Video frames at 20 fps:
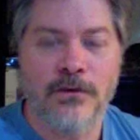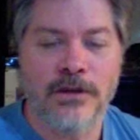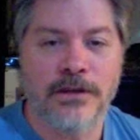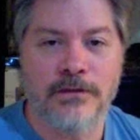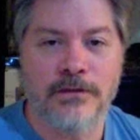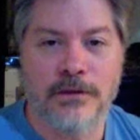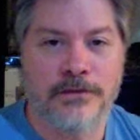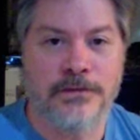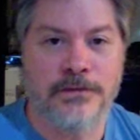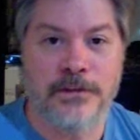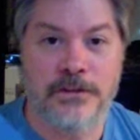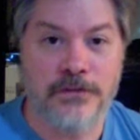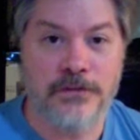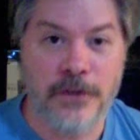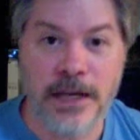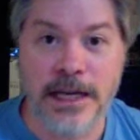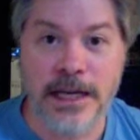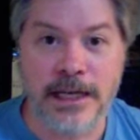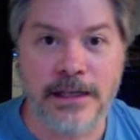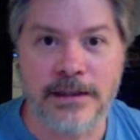if it's
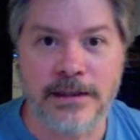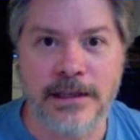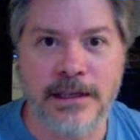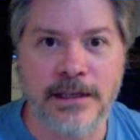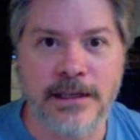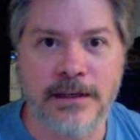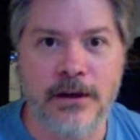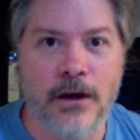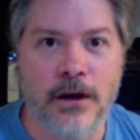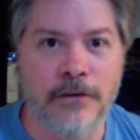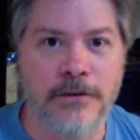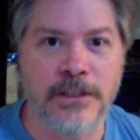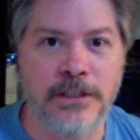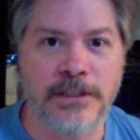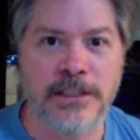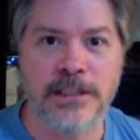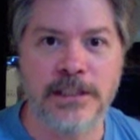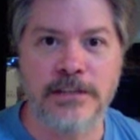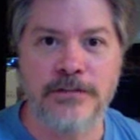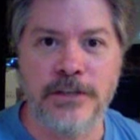fake, then
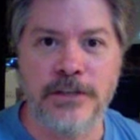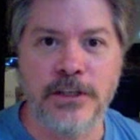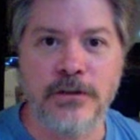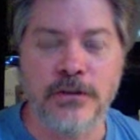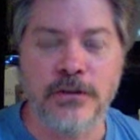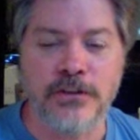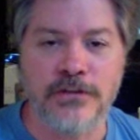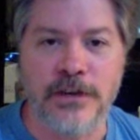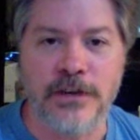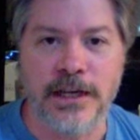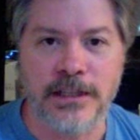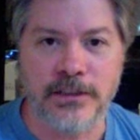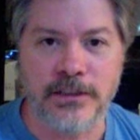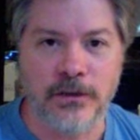obviously the video is fake.